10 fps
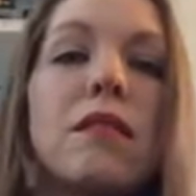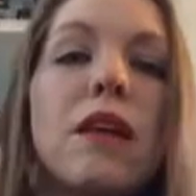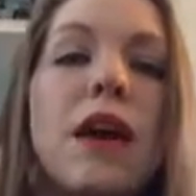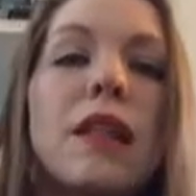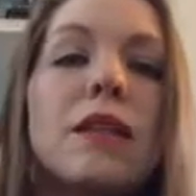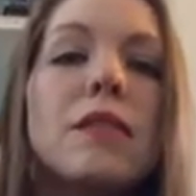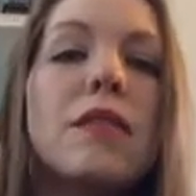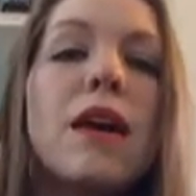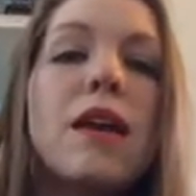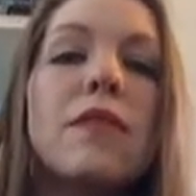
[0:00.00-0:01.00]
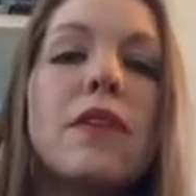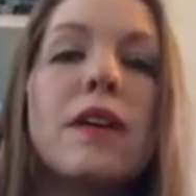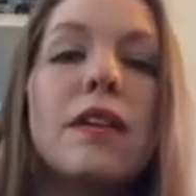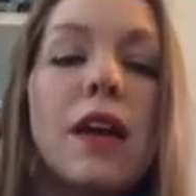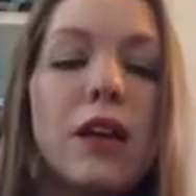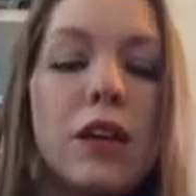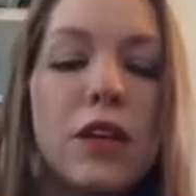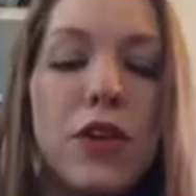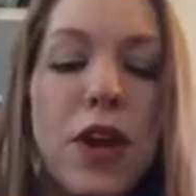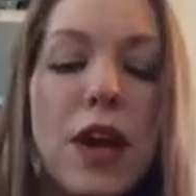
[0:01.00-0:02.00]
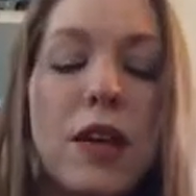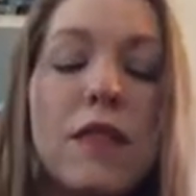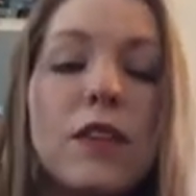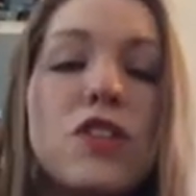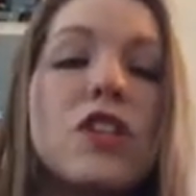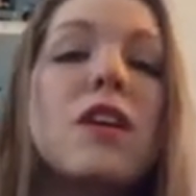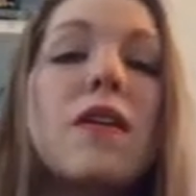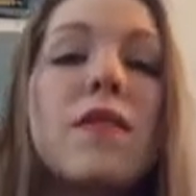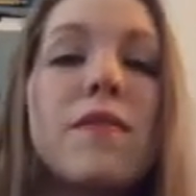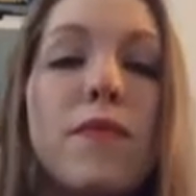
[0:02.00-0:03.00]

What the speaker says: Yeah, there's a lot of good creative energy here.